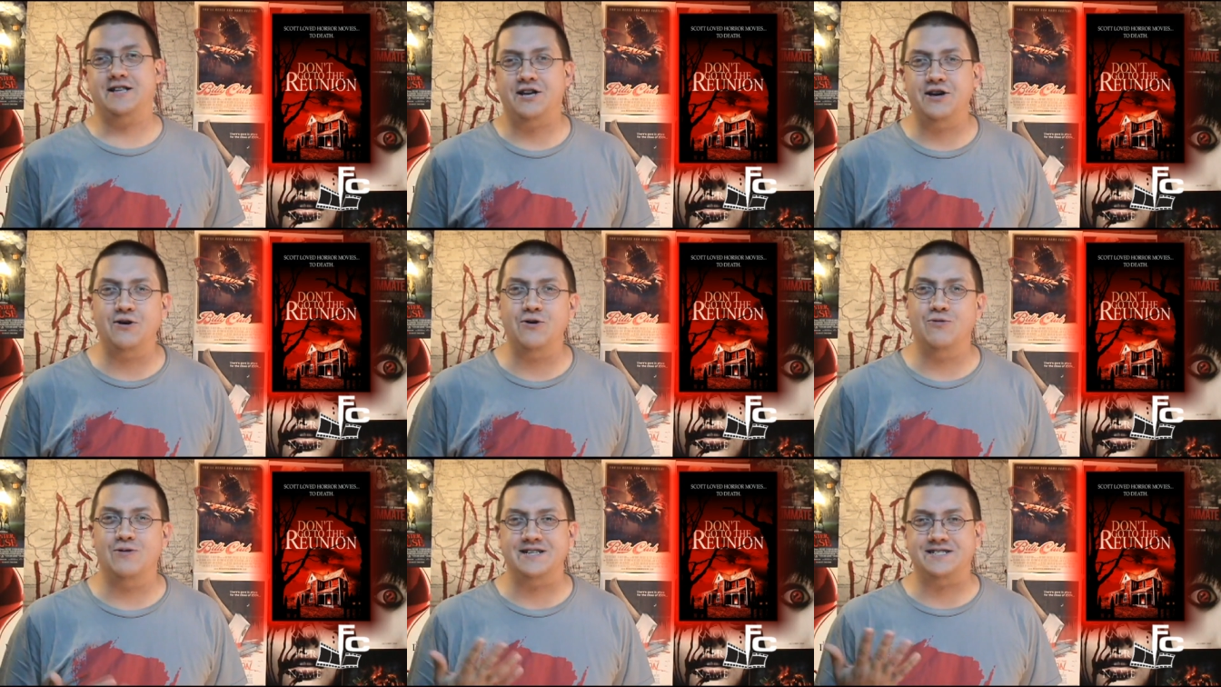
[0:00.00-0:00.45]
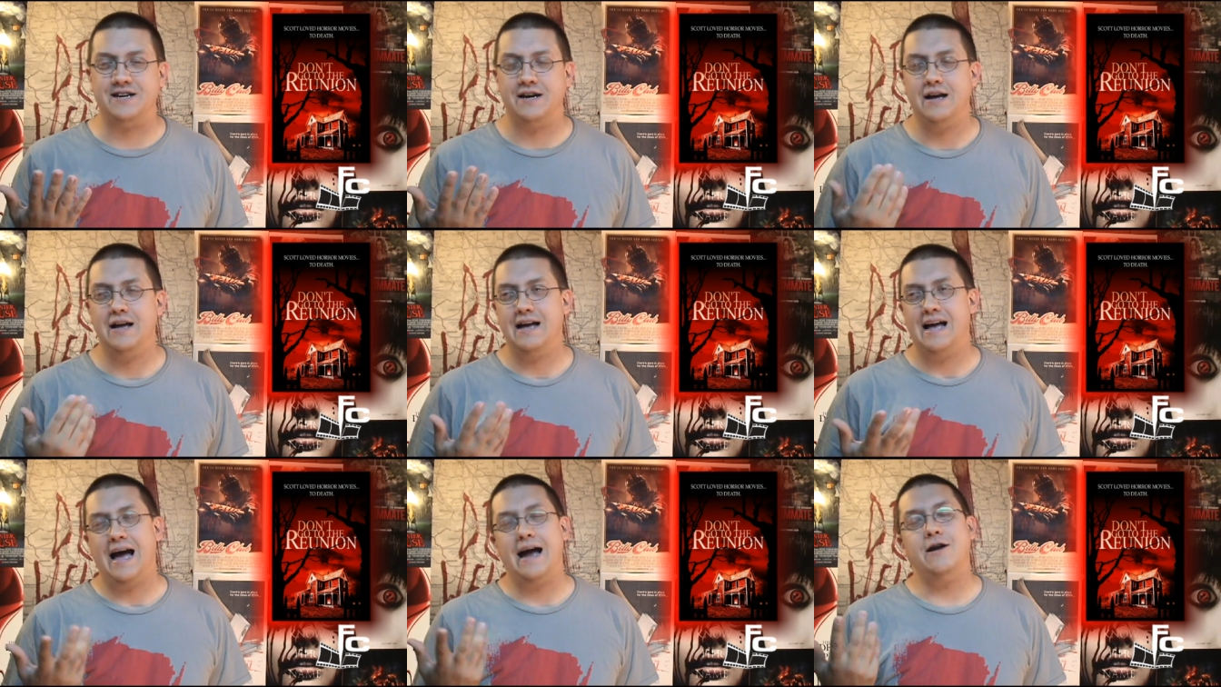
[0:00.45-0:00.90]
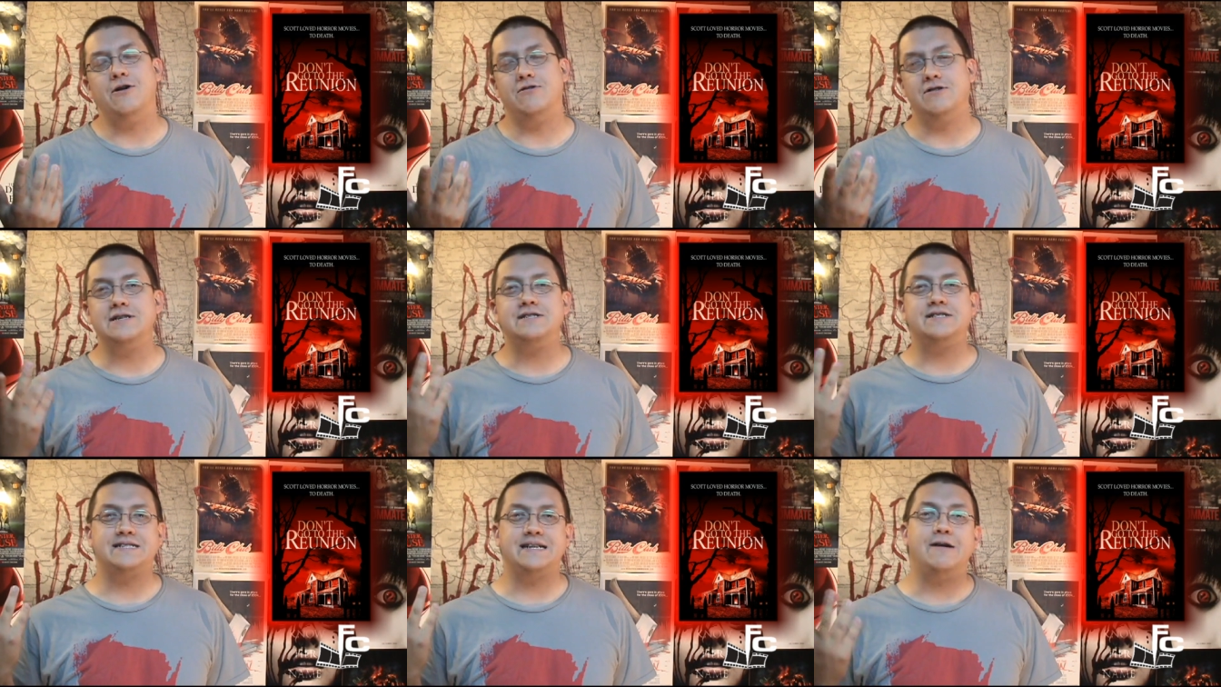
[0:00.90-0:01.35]
too, which I
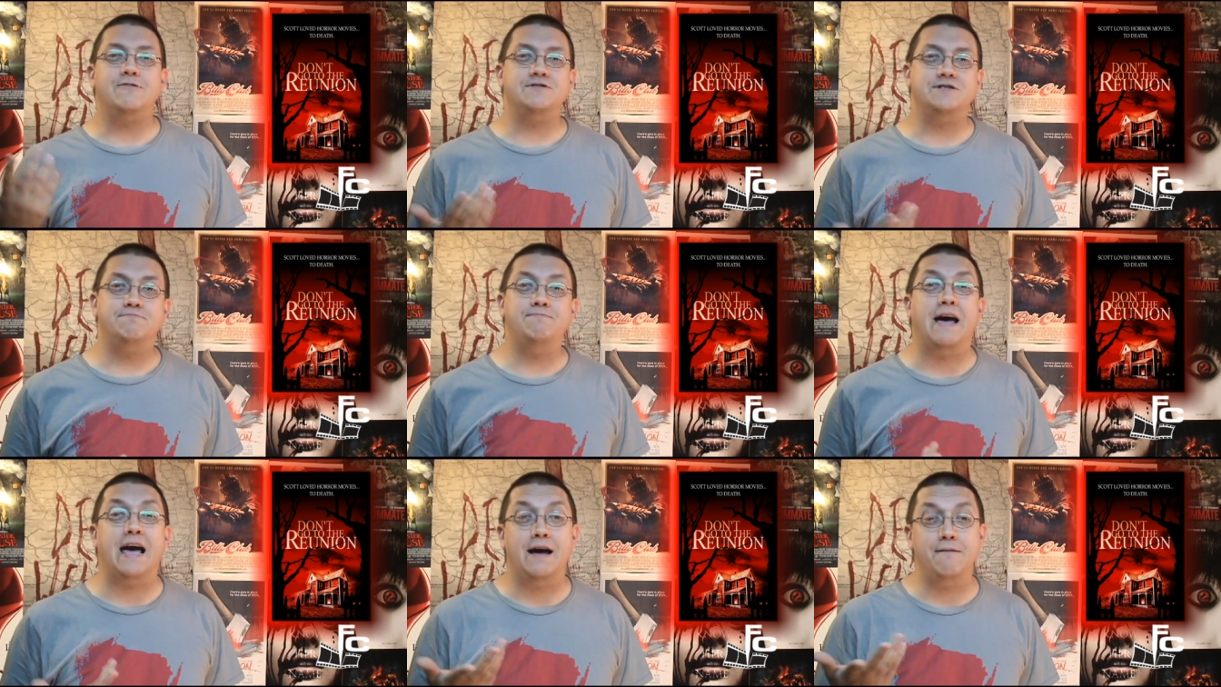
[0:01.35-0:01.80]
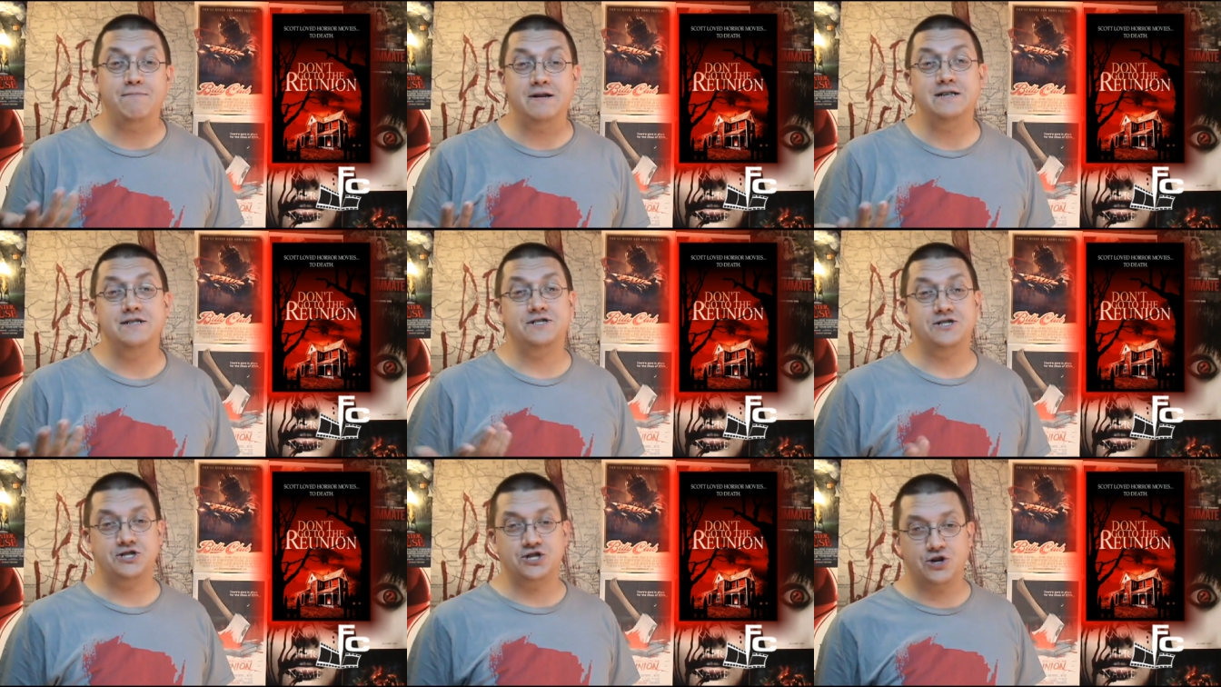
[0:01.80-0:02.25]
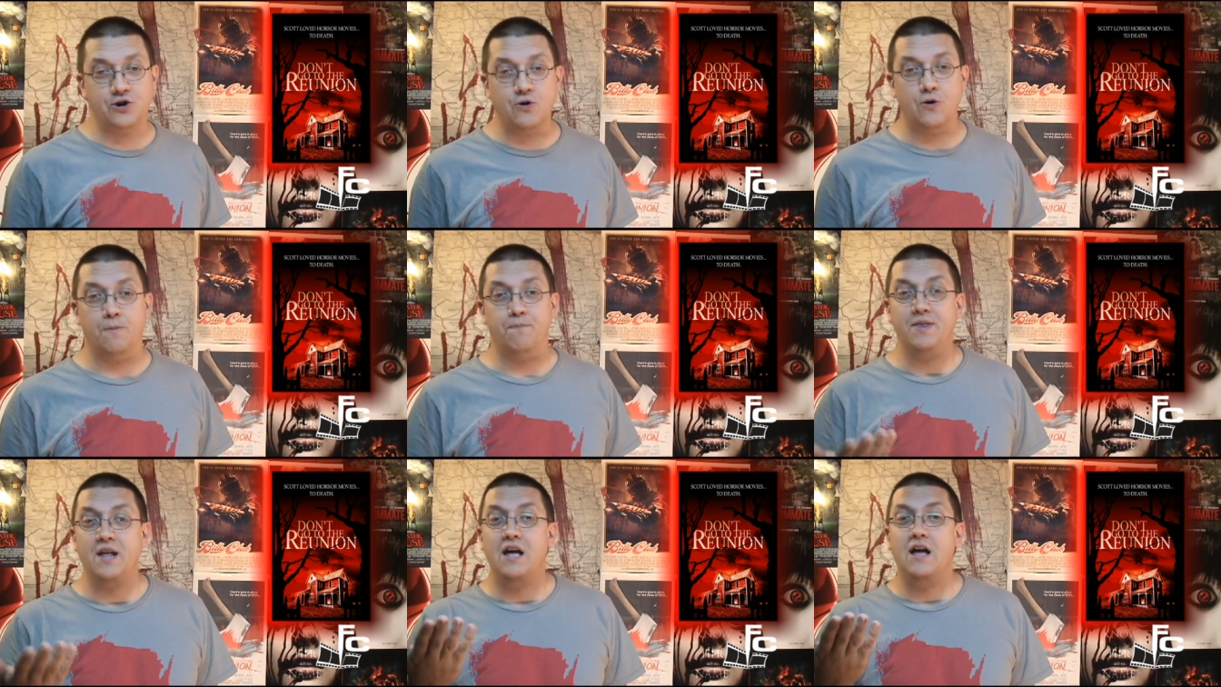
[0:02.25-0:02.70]
know it sounds bad, but it's
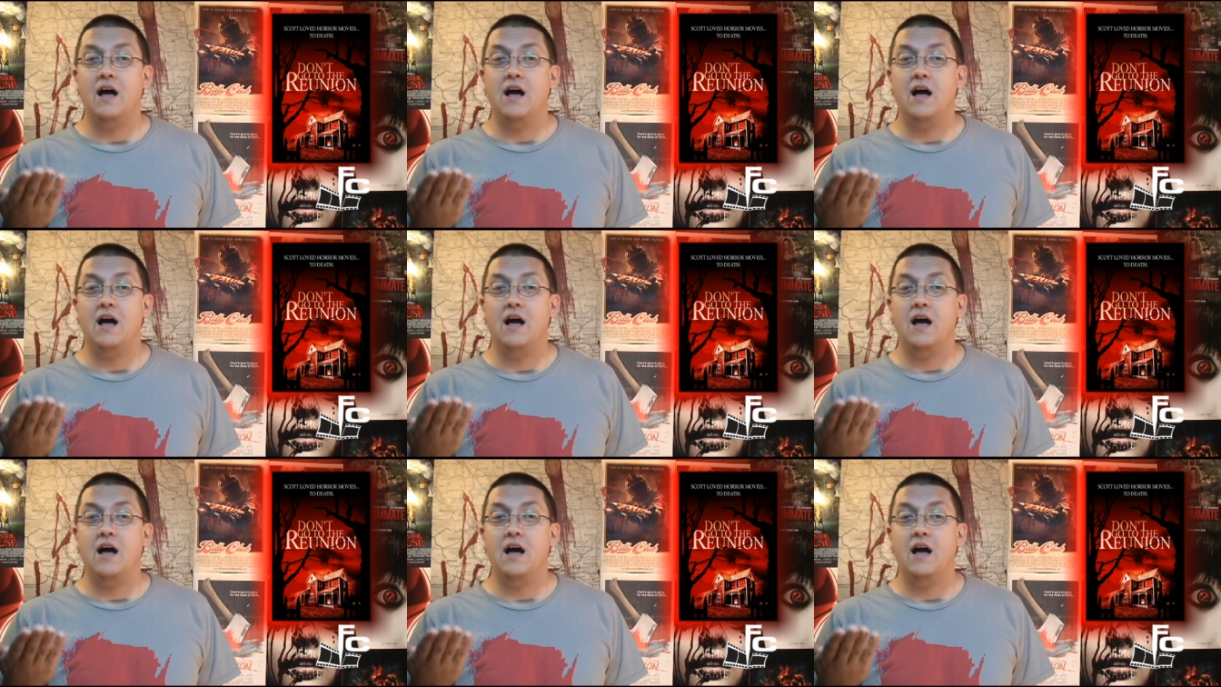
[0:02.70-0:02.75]
true.